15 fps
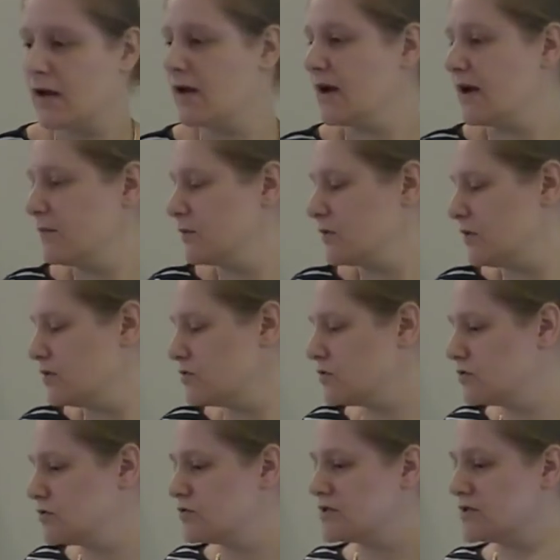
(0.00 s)
I'm going to
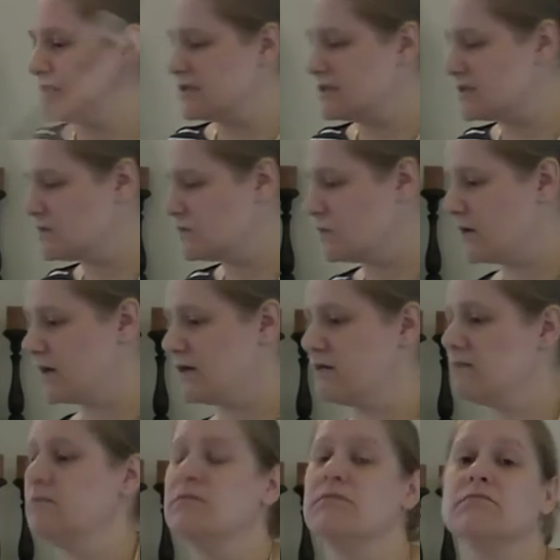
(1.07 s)
use these
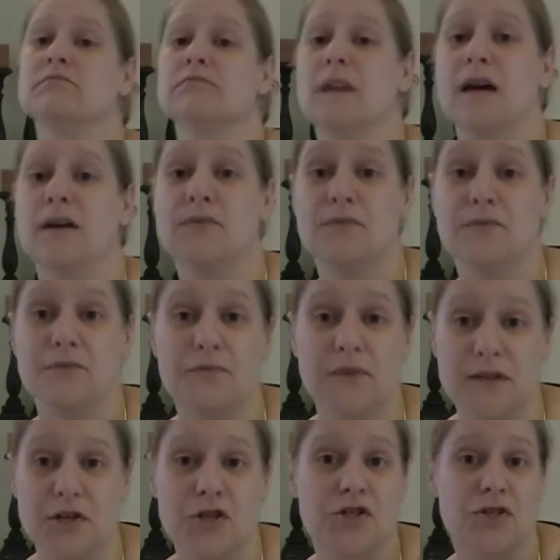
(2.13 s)
when I've
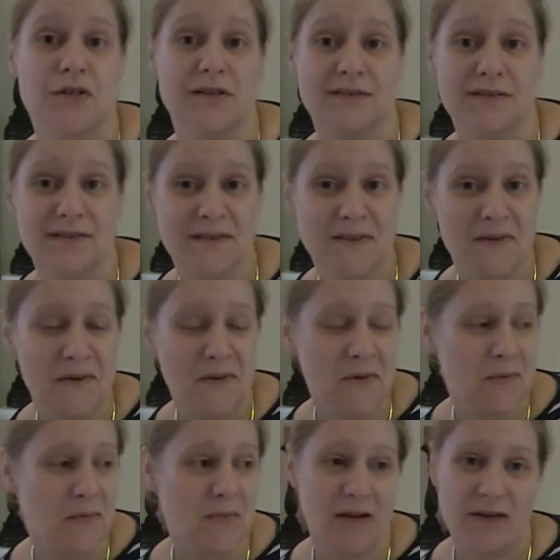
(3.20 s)
finished
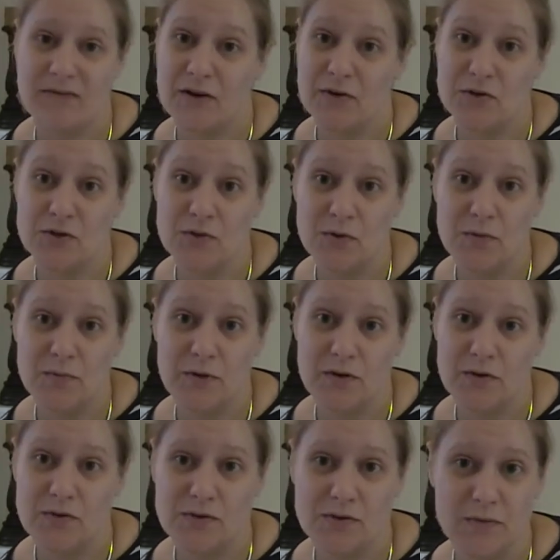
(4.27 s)
my virus shawl, but
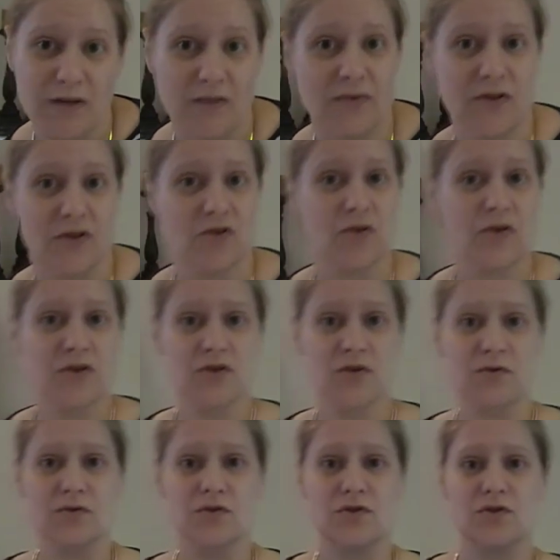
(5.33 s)
also when I finish all the
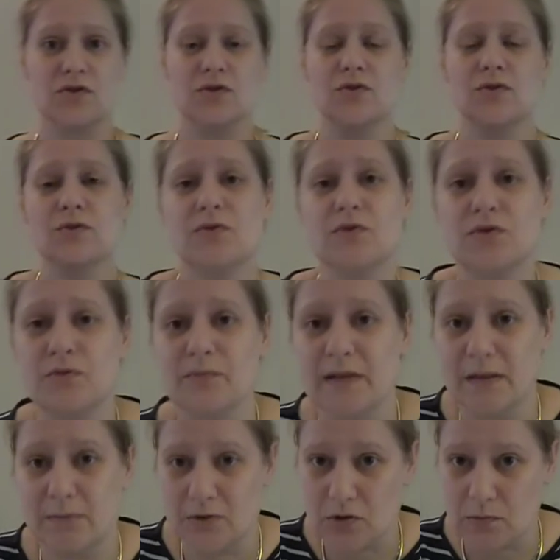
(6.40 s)
shawls, to be
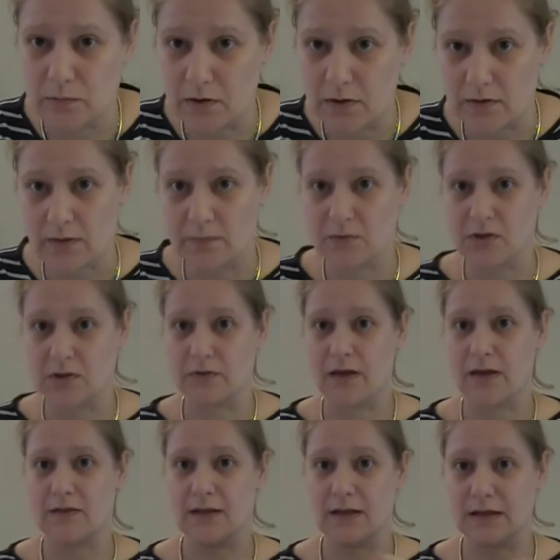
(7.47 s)
able to block them so
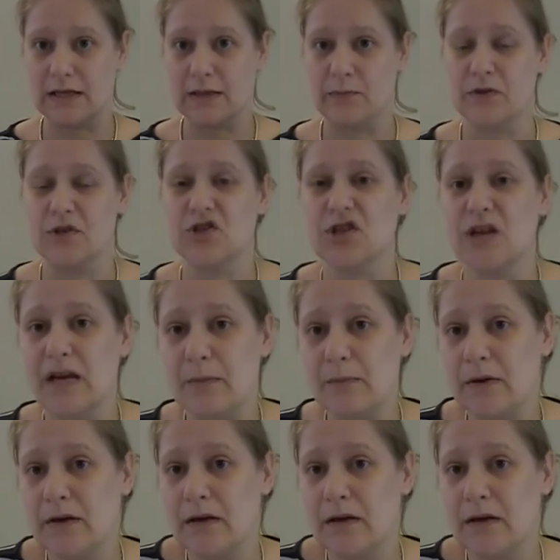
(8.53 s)
that they keep the shape